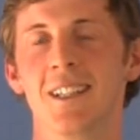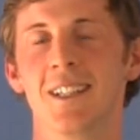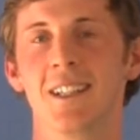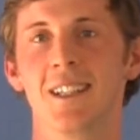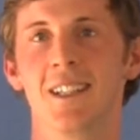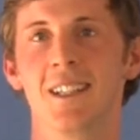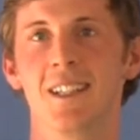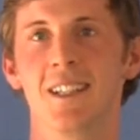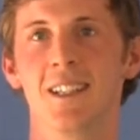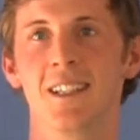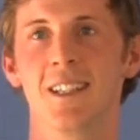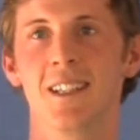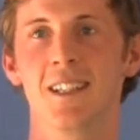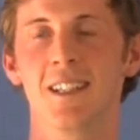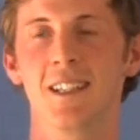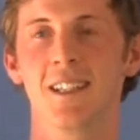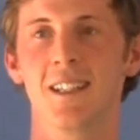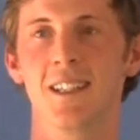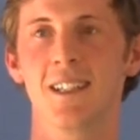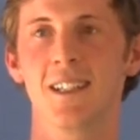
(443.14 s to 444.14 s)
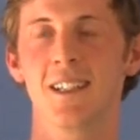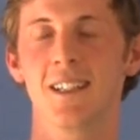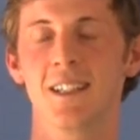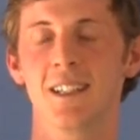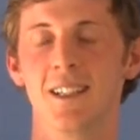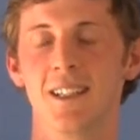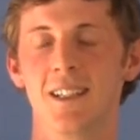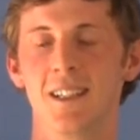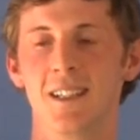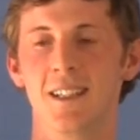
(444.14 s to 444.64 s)

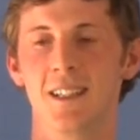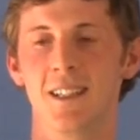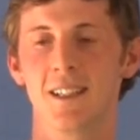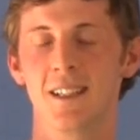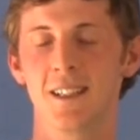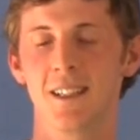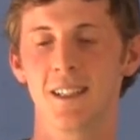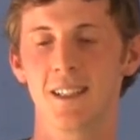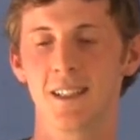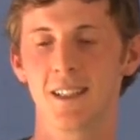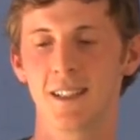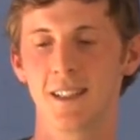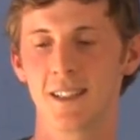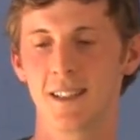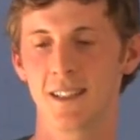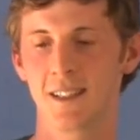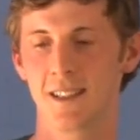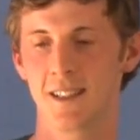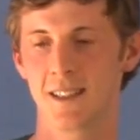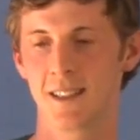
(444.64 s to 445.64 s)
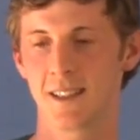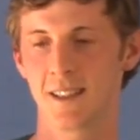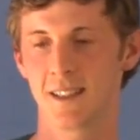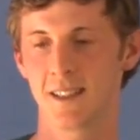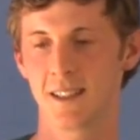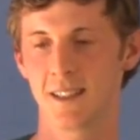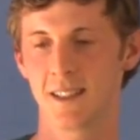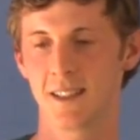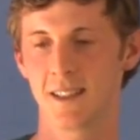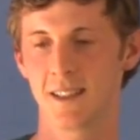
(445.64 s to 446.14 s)

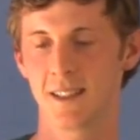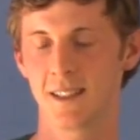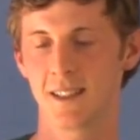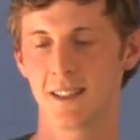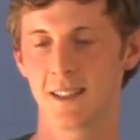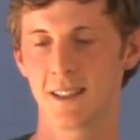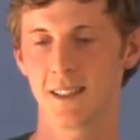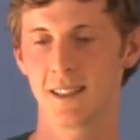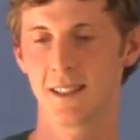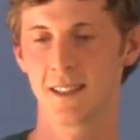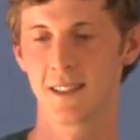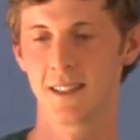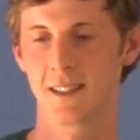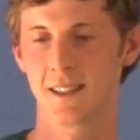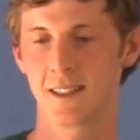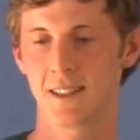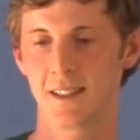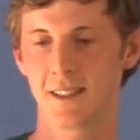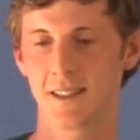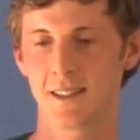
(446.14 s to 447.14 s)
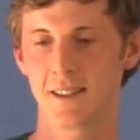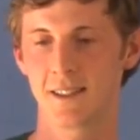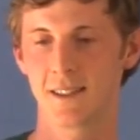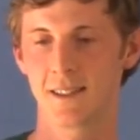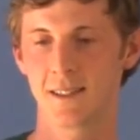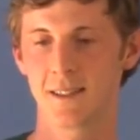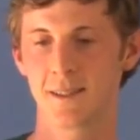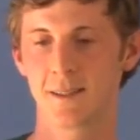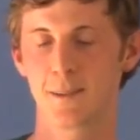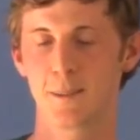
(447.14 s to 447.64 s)

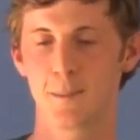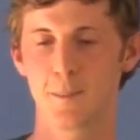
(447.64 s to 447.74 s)
No one is speaking in this clip.